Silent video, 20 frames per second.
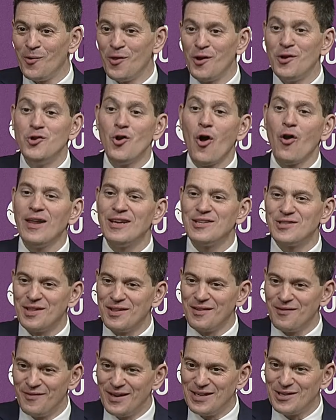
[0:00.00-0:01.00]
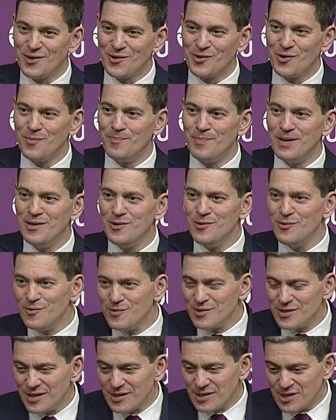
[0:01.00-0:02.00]
or the knowledge that the veto could be
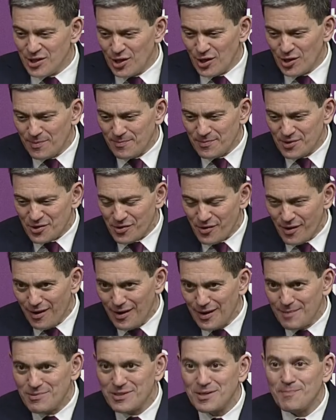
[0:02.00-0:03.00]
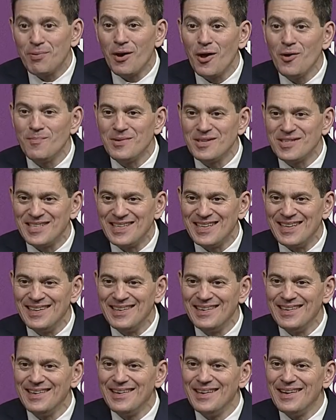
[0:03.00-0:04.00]
used that circumscribes
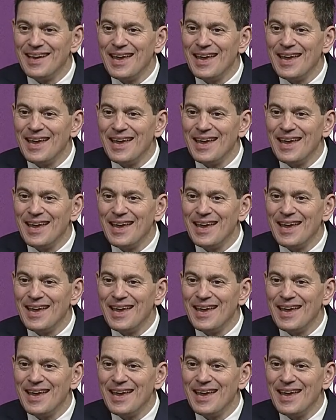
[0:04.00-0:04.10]
diplomacy,